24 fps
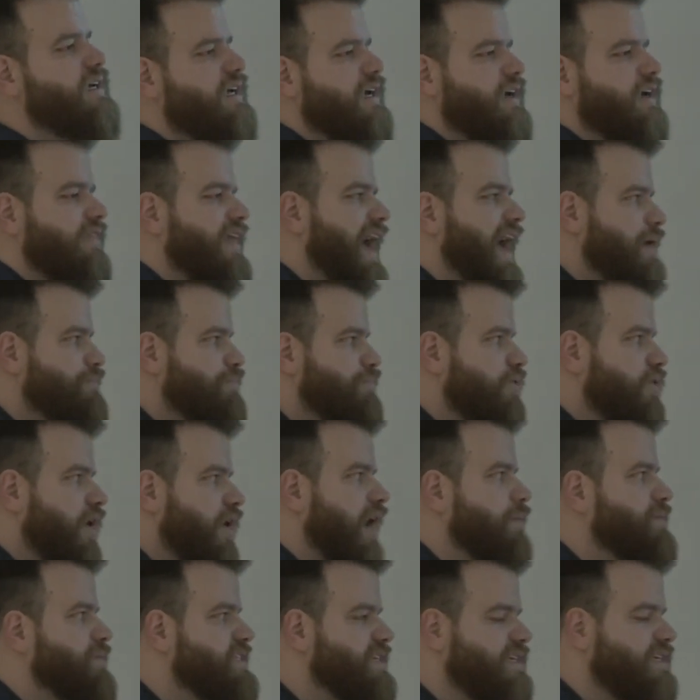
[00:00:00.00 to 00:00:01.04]
That
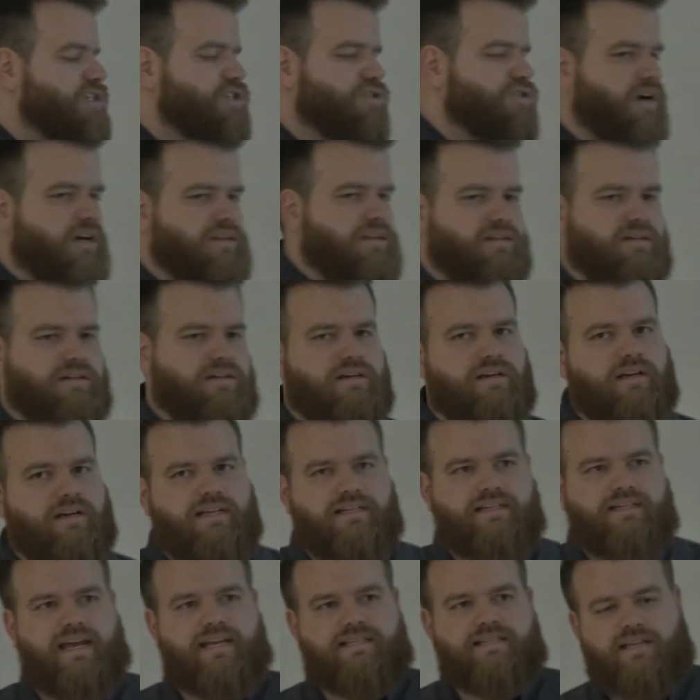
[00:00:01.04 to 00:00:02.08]
promise constructor
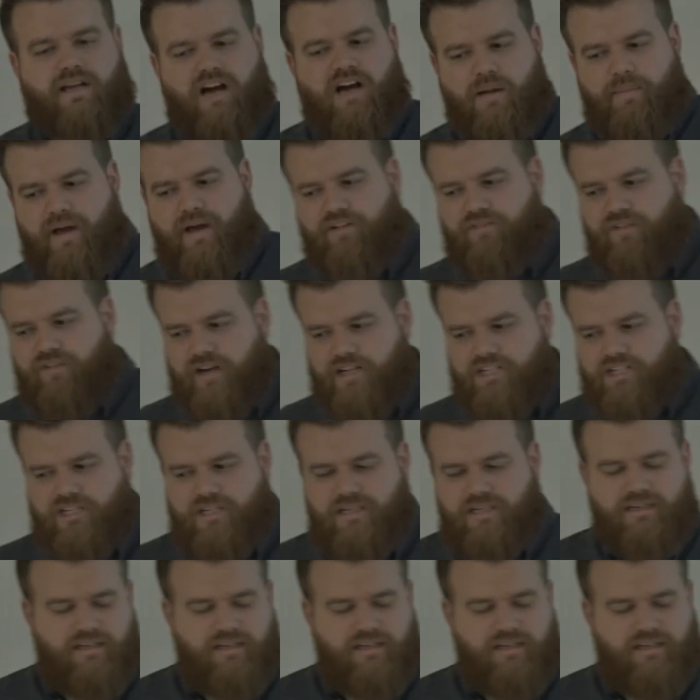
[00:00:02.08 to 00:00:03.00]
takes a callback function.